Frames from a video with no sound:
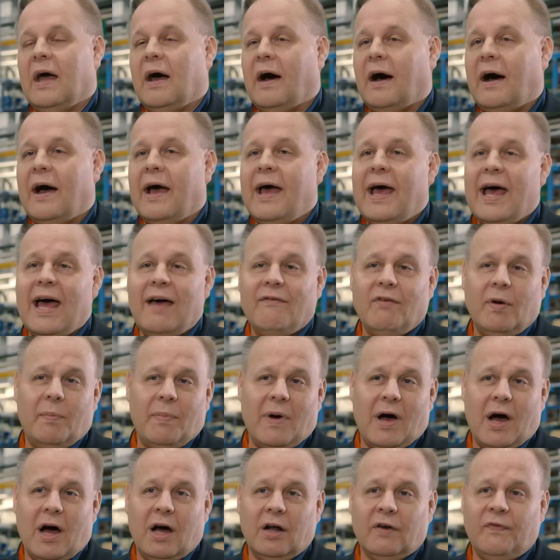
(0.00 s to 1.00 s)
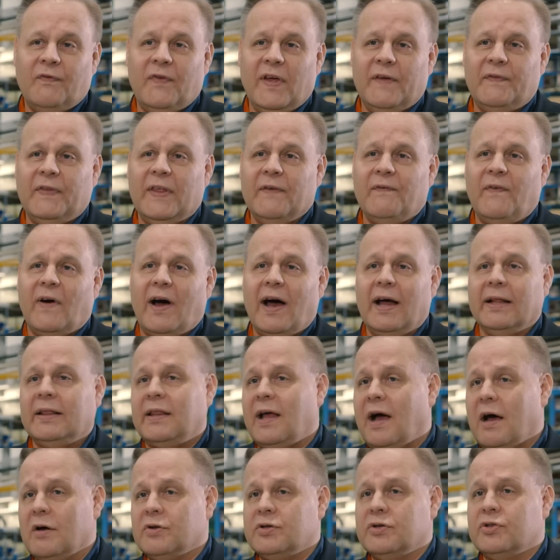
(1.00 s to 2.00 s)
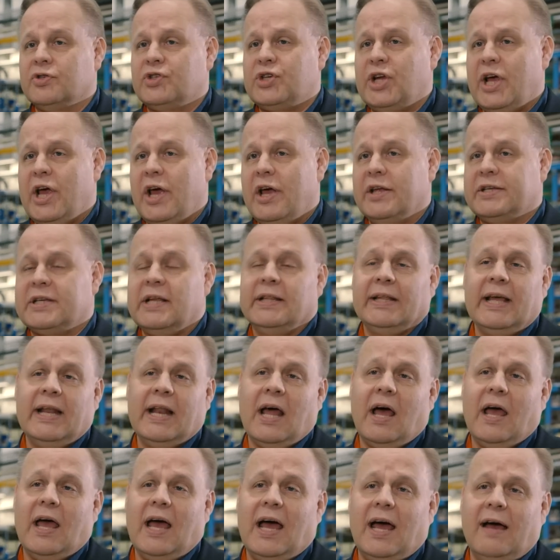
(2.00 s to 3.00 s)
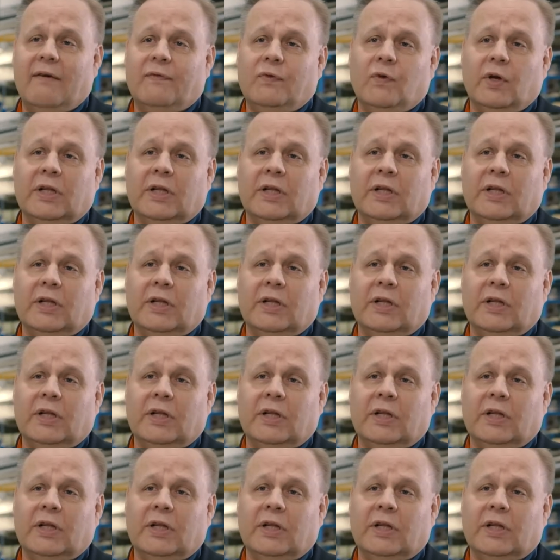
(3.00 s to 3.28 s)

I have about 55,000 shares and then I have